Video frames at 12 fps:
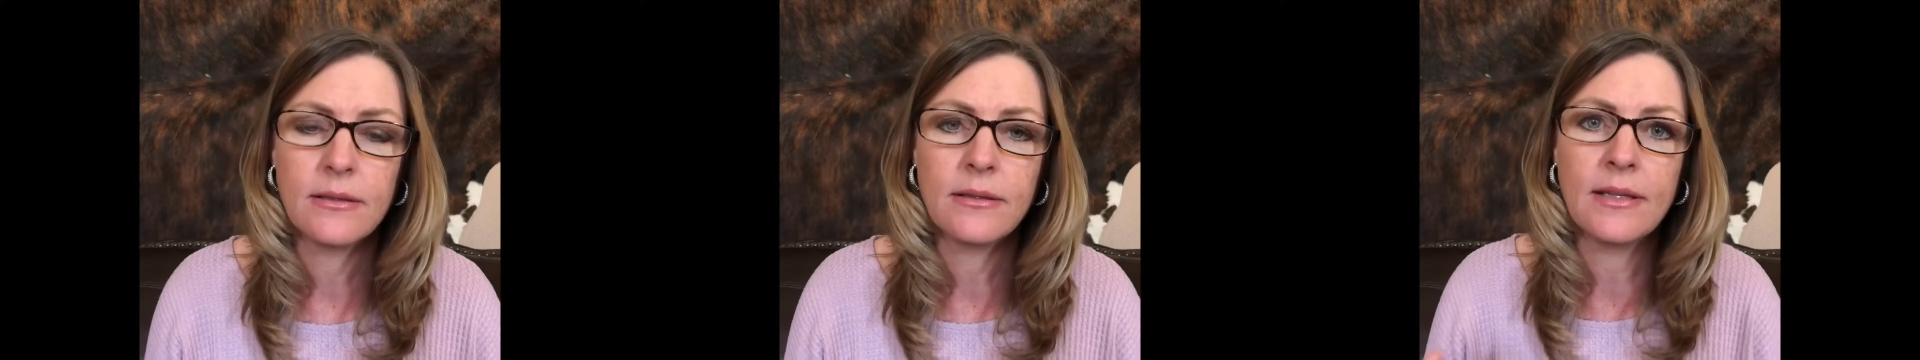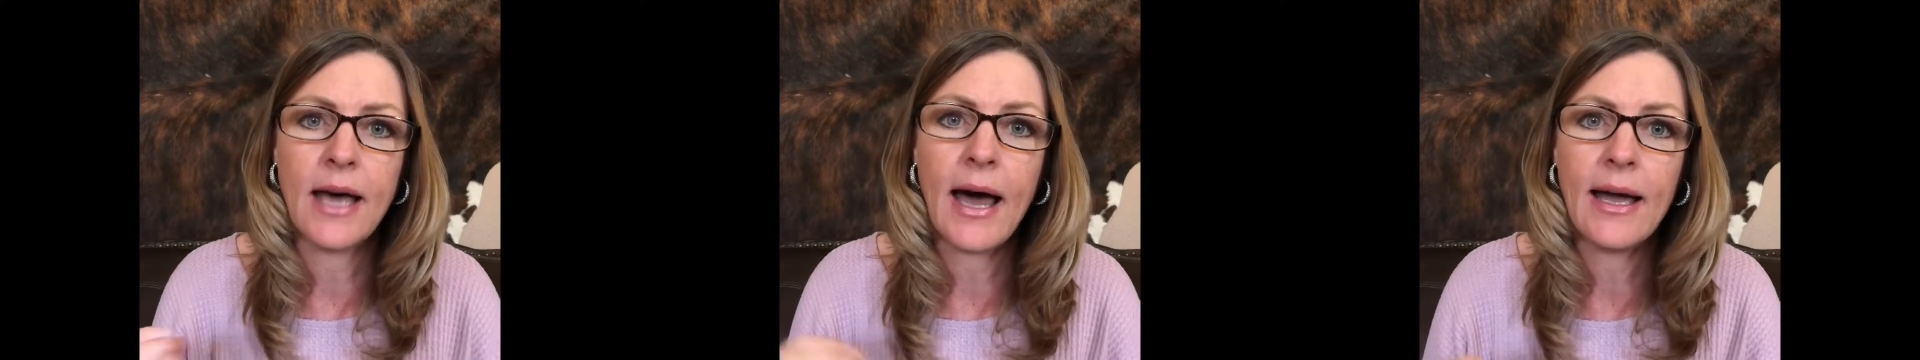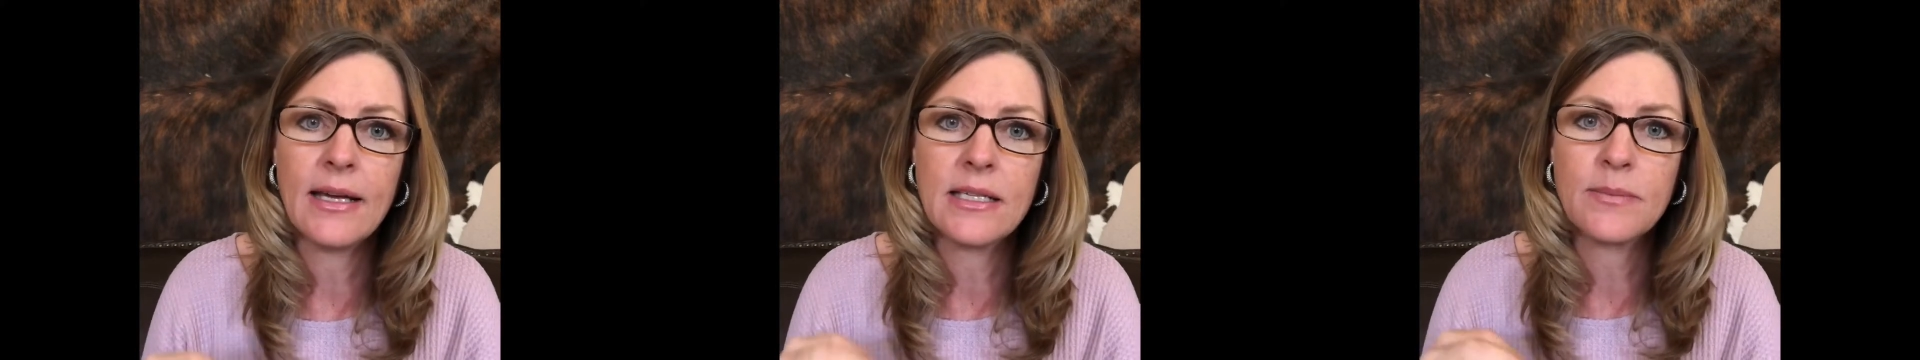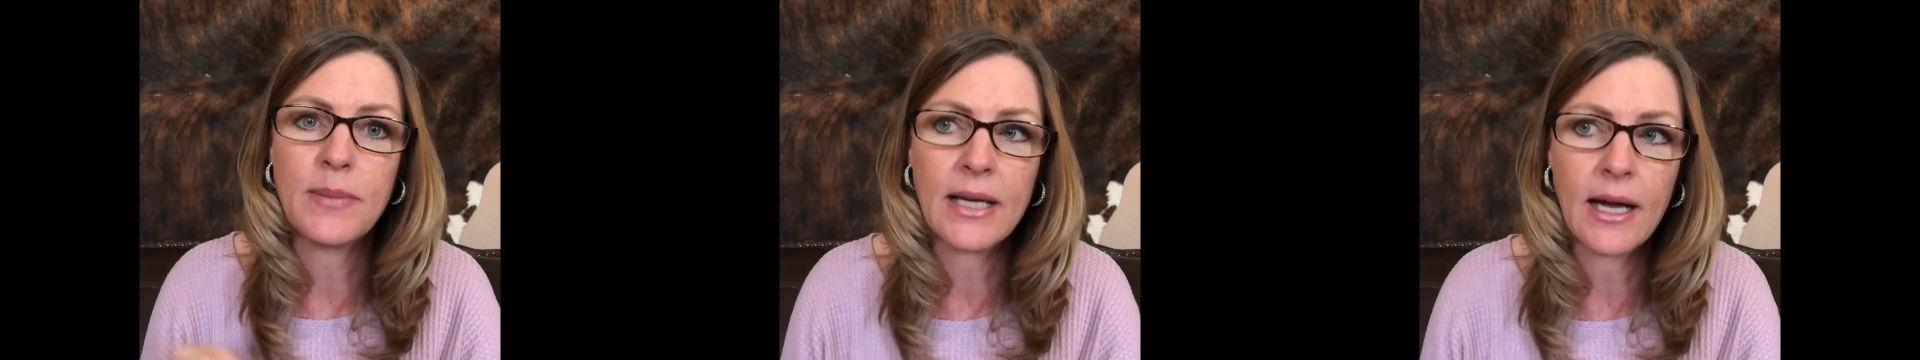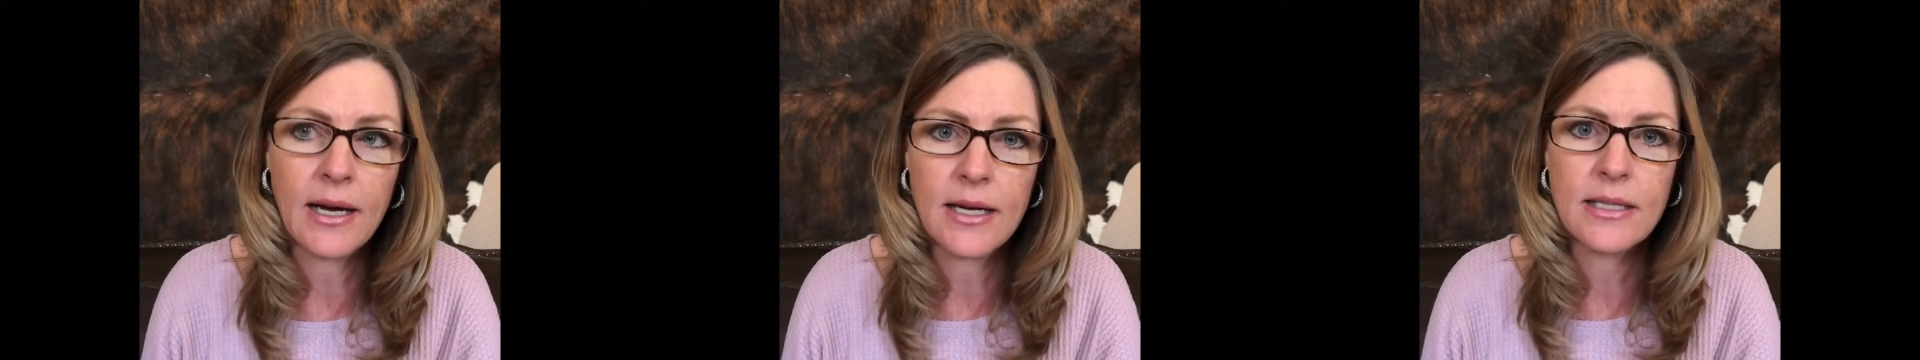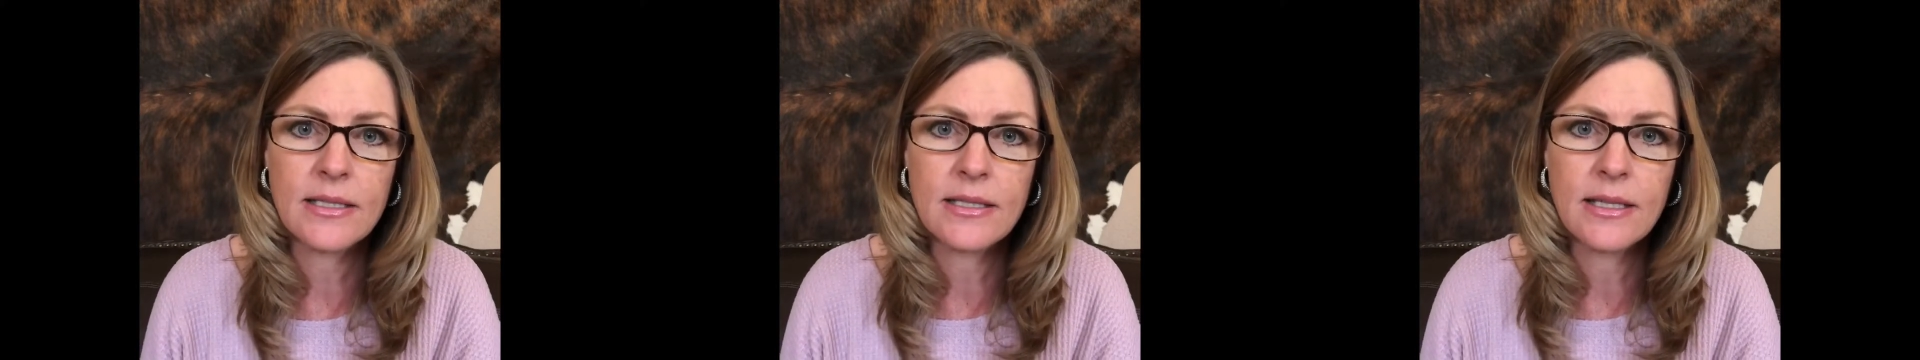That is
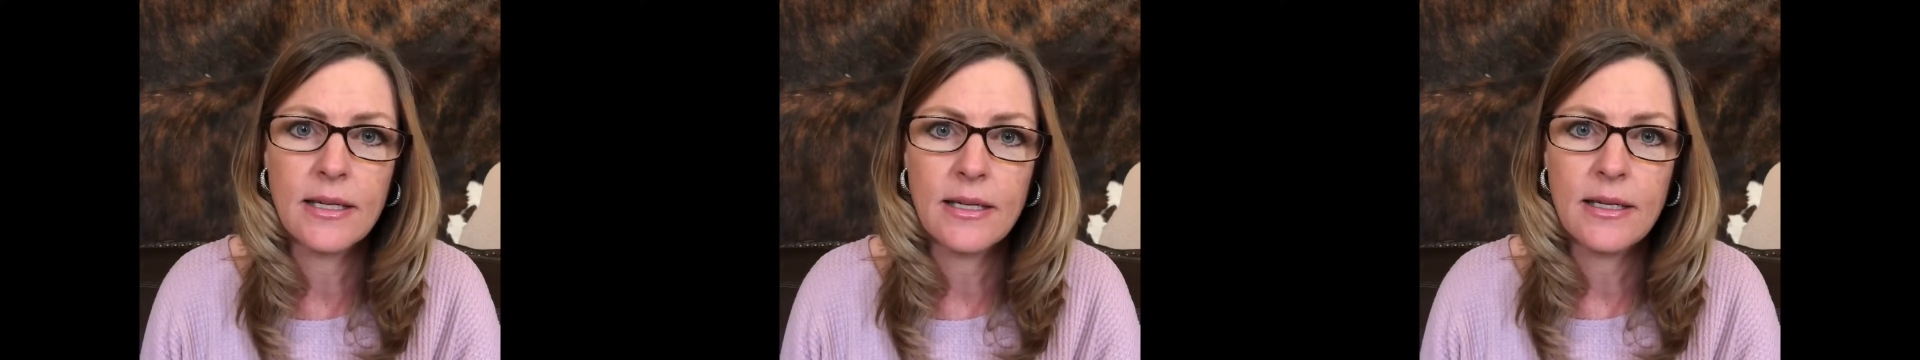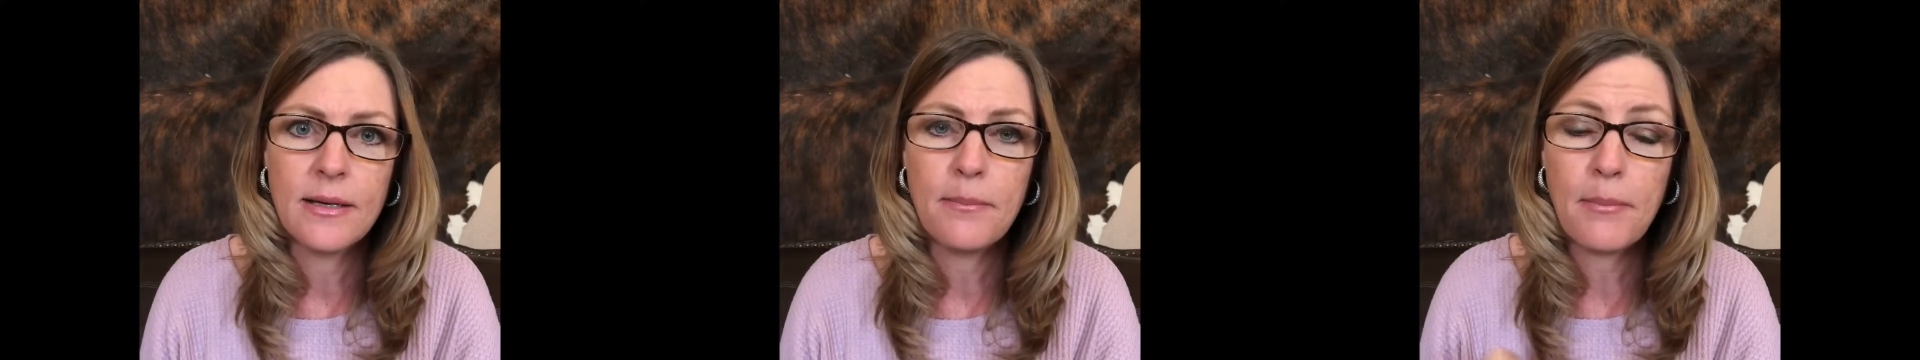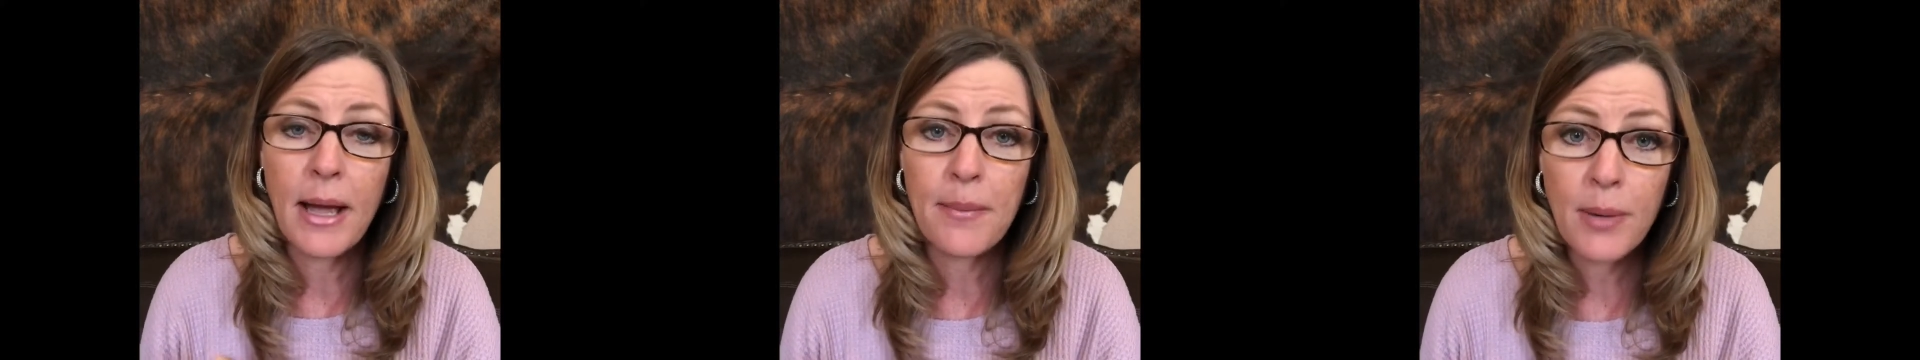because my